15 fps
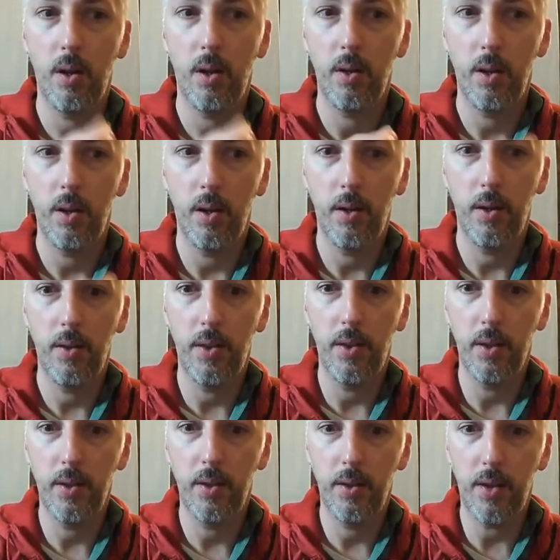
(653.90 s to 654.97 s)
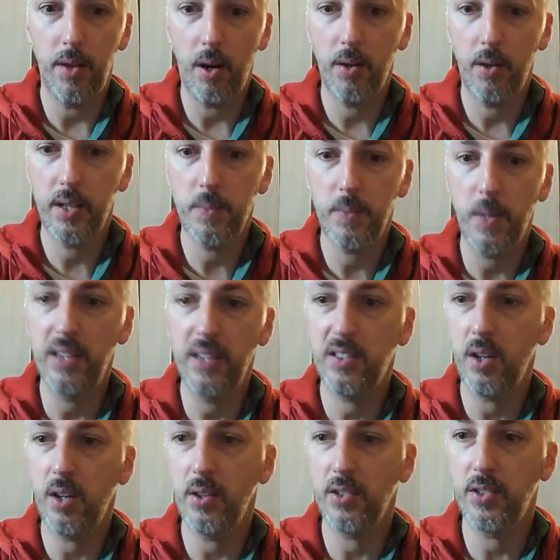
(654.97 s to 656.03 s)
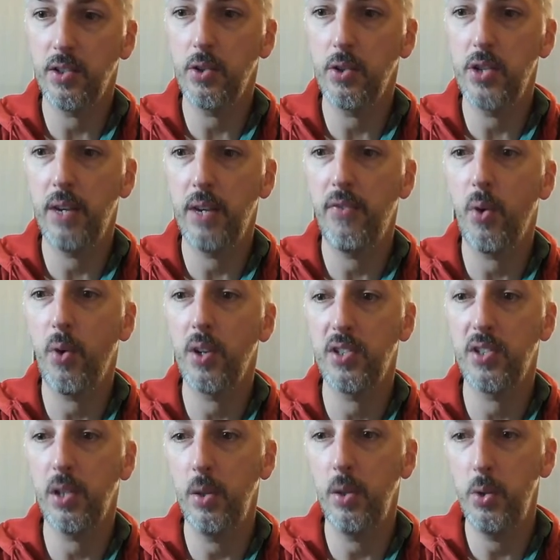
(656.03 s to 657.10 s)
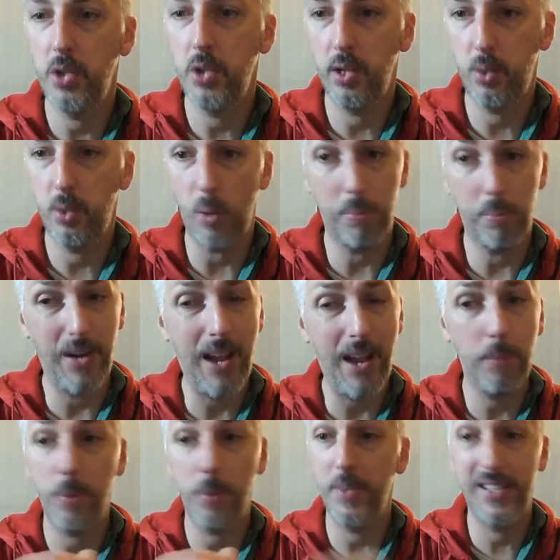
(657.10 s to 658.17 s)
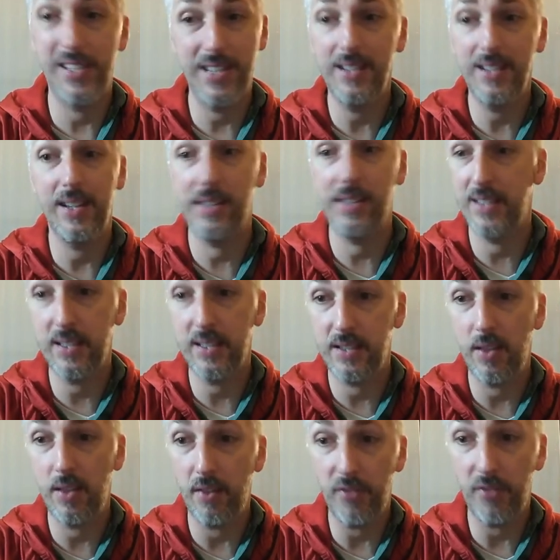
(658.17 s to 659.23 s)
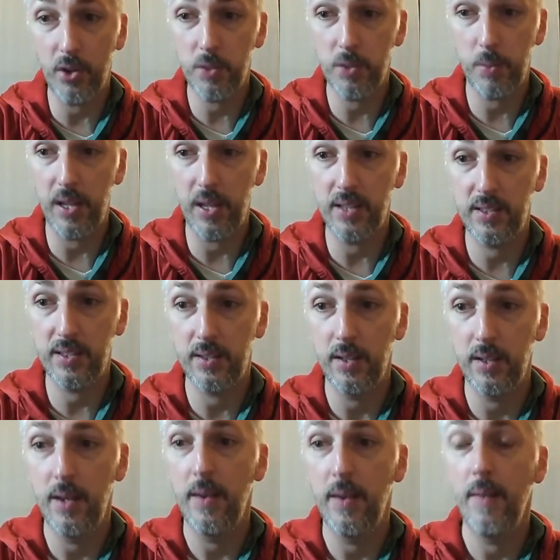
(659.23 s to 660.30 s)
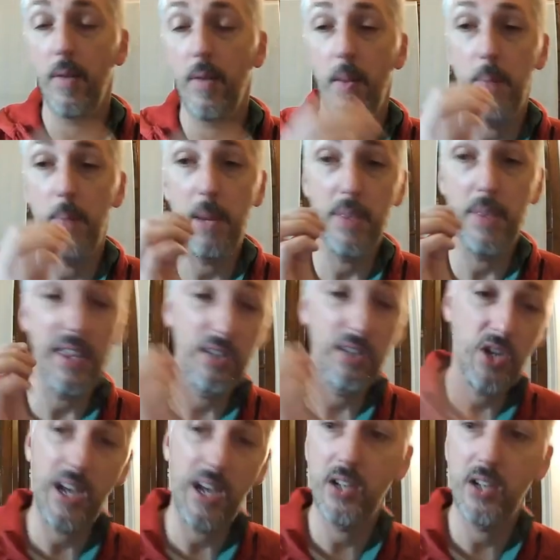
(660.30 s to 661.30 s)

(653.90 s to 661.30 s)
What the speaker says: the artist might start searching for a solution to a problem that didn't exist in the first place. Maybe they change